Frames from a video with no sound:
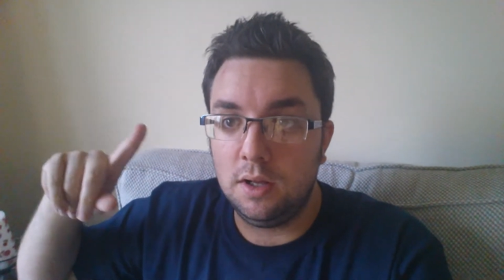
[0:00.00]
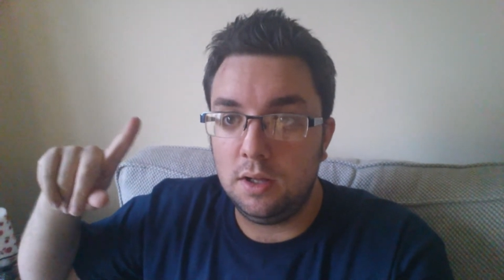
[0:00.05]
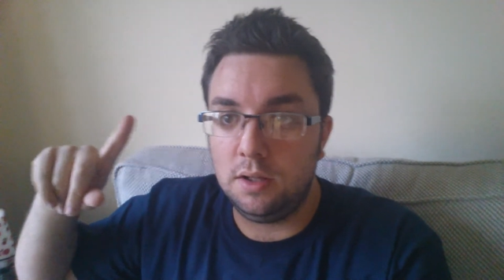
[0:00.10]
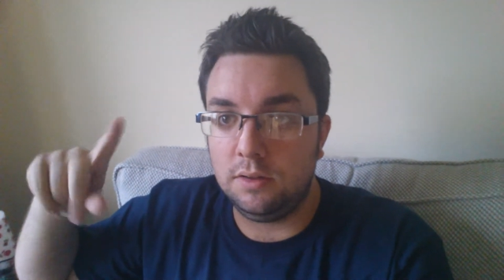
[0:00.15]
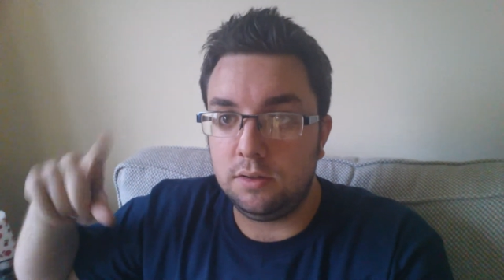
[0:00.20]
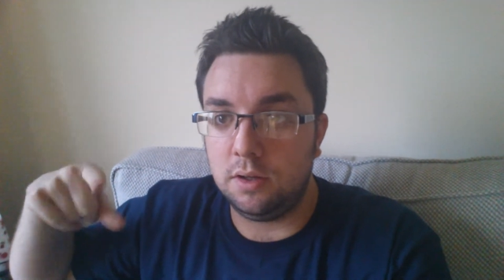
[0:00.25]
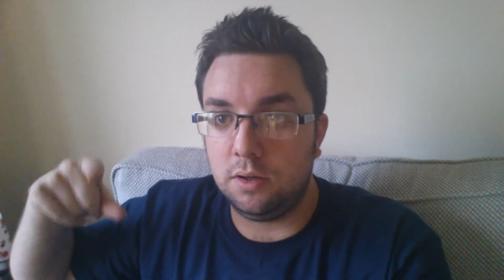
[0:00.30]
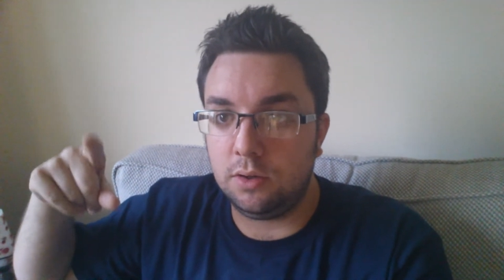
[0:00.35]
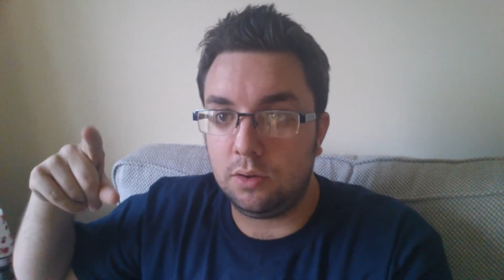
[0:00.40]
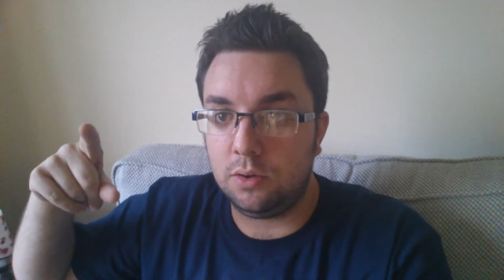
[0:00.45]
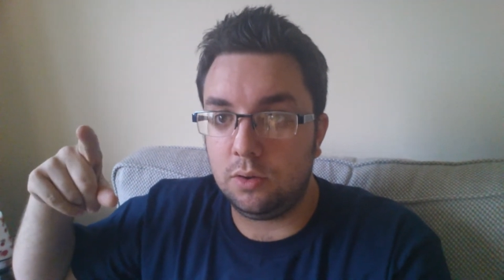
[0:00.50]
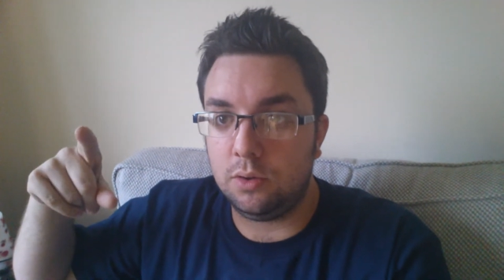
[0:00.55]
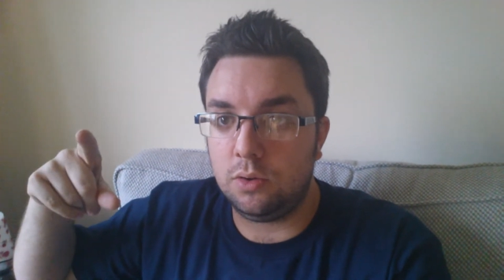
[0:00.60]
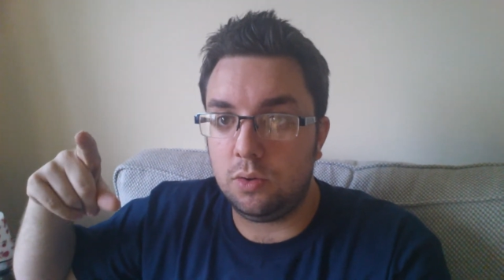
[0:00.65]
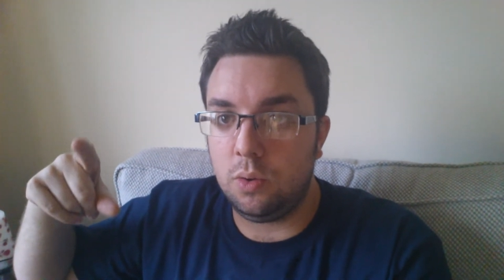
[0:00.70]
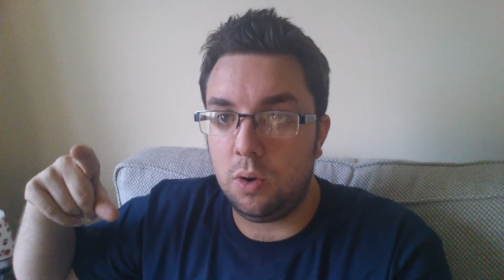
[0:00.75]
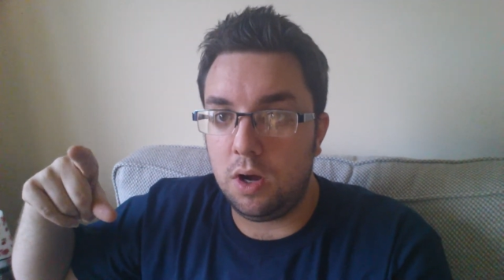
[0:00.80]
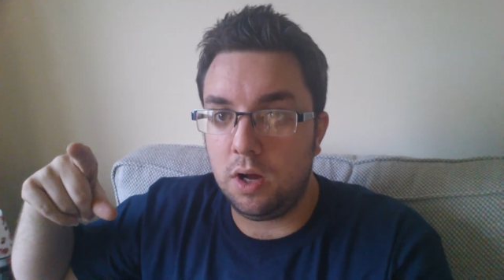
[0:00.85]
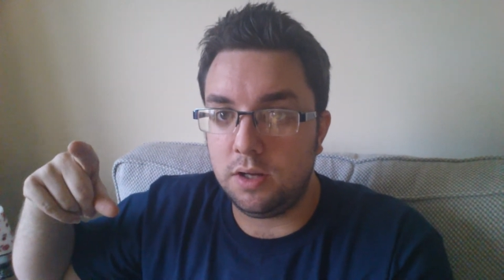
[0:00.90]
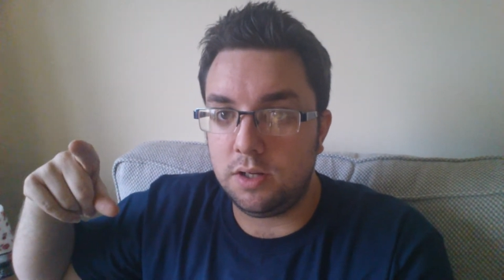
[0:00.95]
So
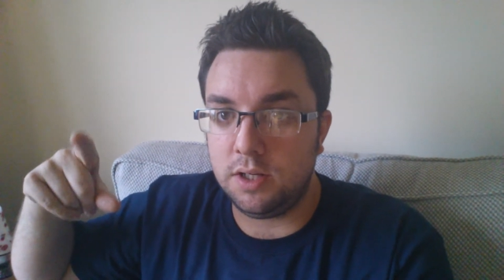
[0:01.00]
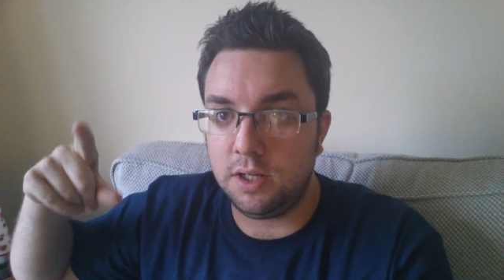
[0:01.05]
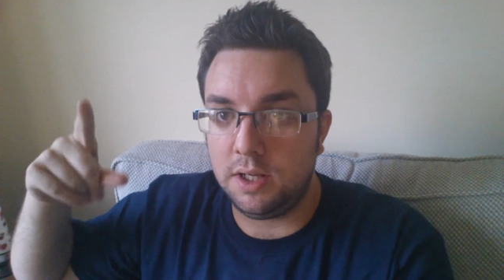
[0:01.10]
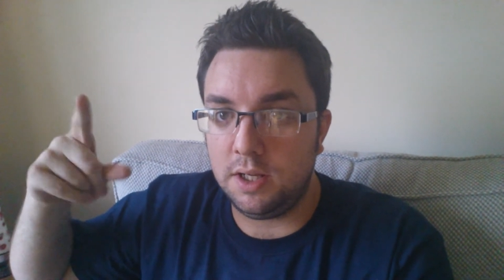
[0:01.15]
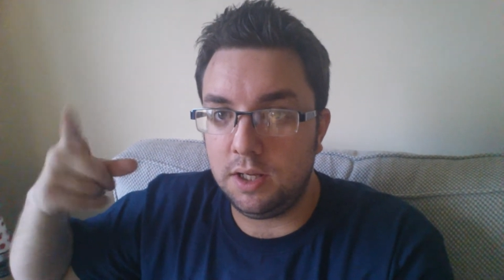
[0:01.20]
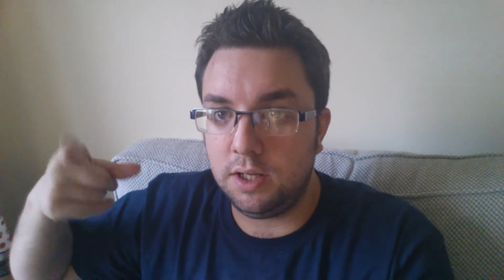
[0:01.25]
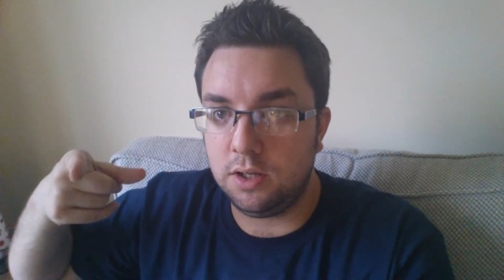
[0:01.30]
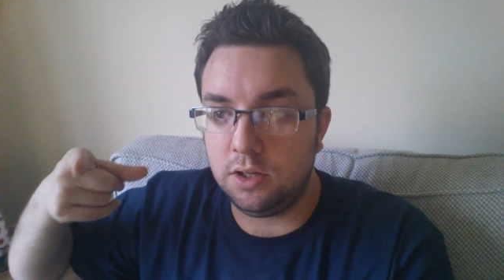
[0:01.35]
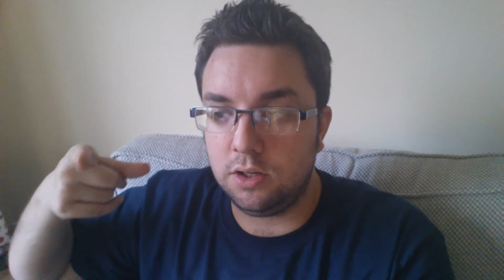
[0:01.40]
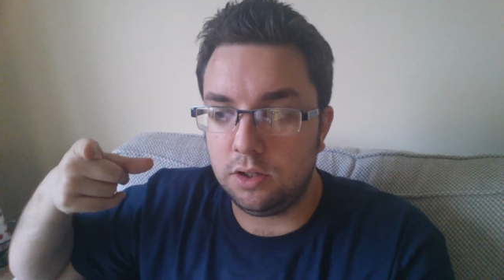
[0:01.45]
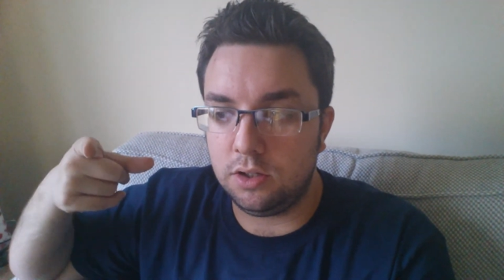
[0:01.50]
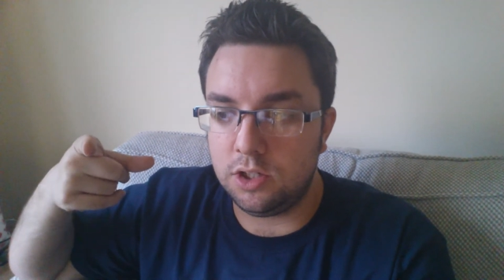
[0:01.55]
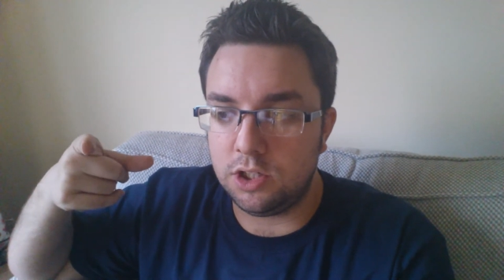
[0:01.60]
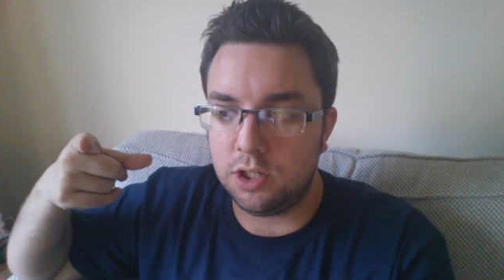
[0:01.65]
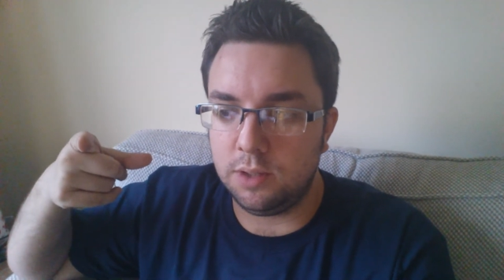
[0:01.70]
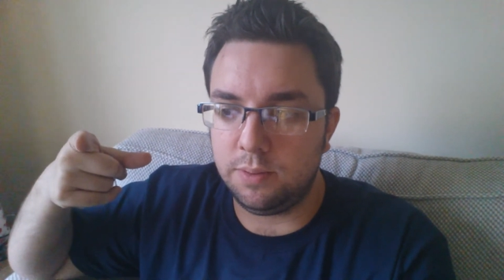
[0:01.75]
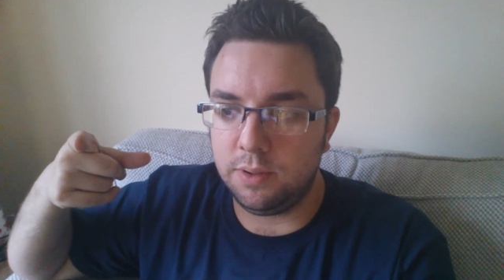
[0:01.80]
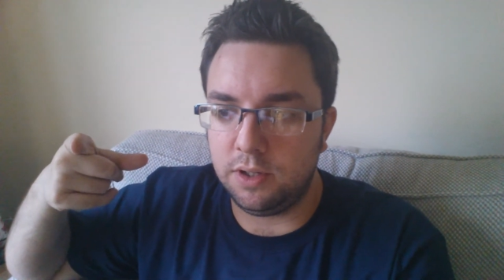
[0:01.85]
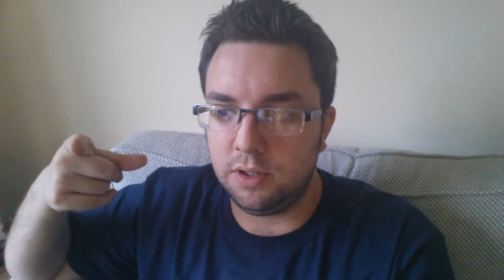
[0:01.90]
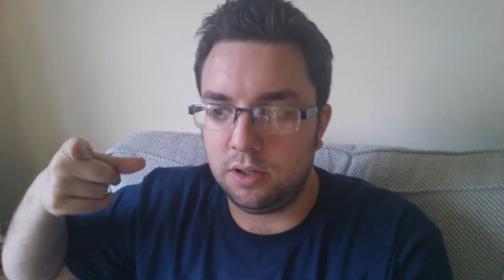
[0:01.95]
Qwertee, good
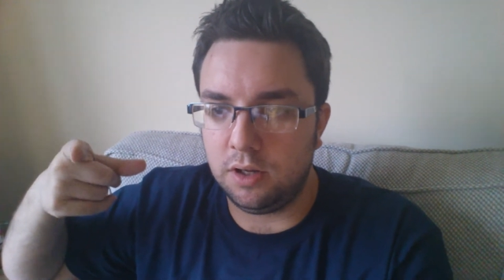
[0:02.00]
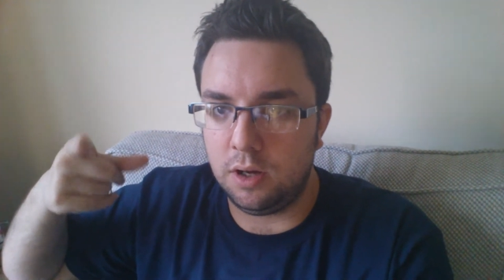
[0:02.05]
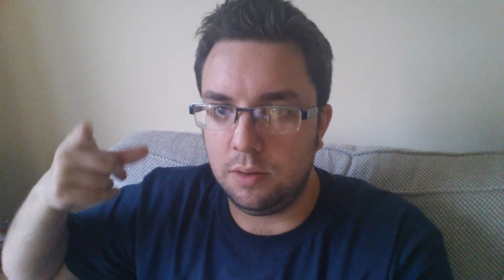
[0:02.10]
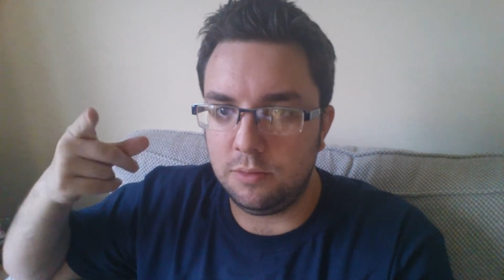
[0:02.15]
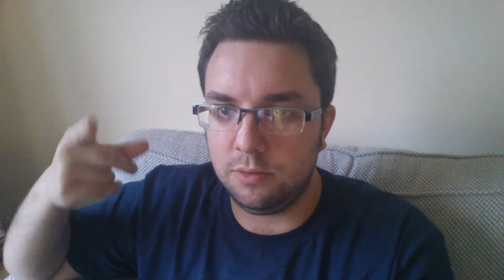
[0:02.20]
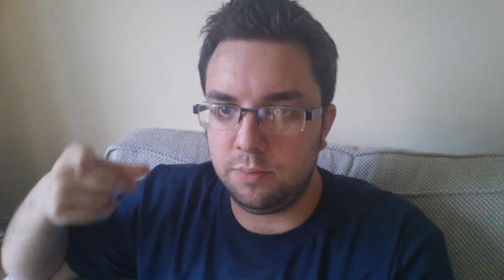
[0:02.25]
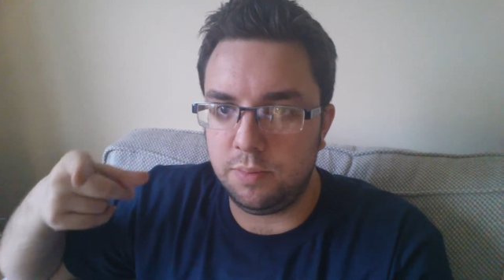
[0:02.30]
shipping times,